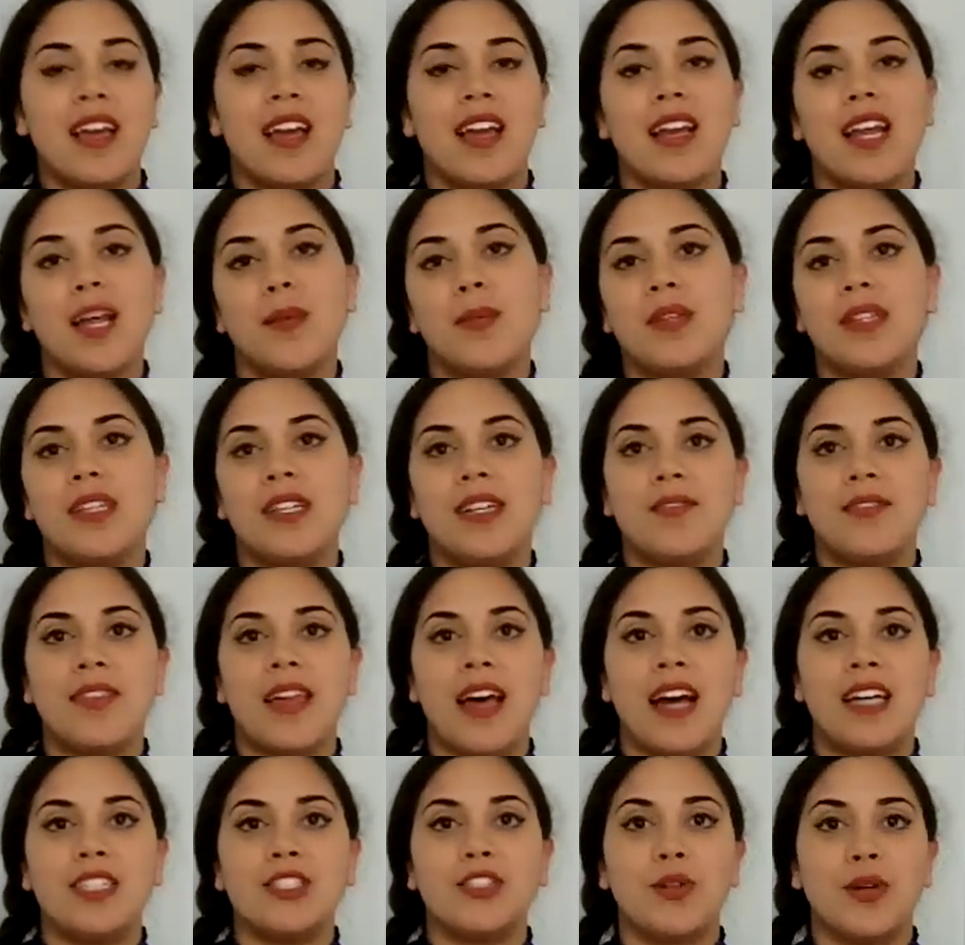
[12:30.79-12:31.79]
and I believe
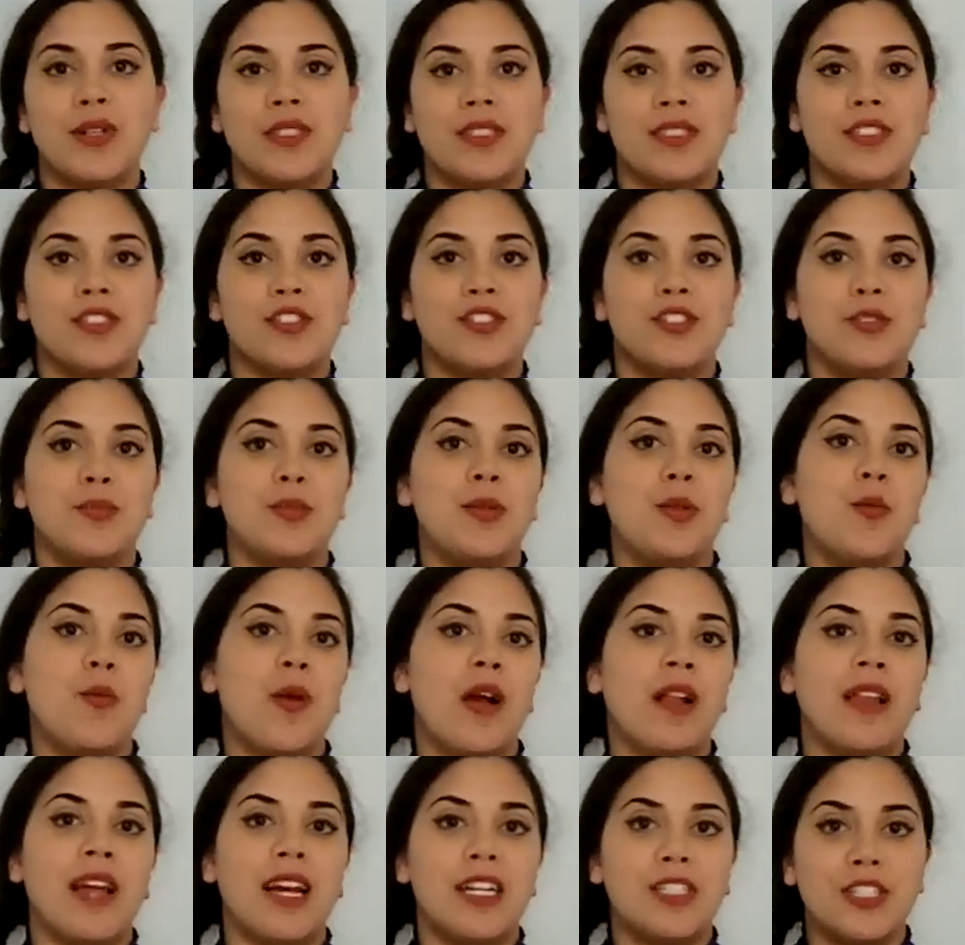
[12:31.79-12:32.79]
that choices should be
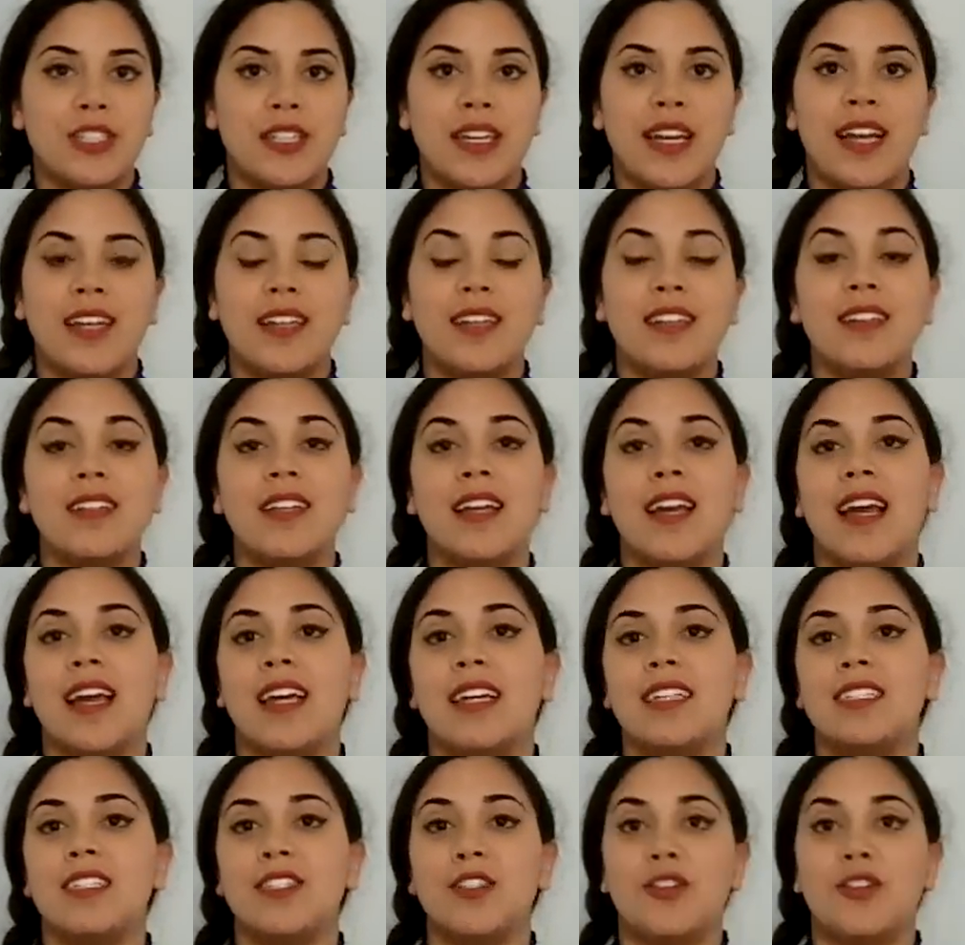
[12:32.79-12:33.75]
well educated and,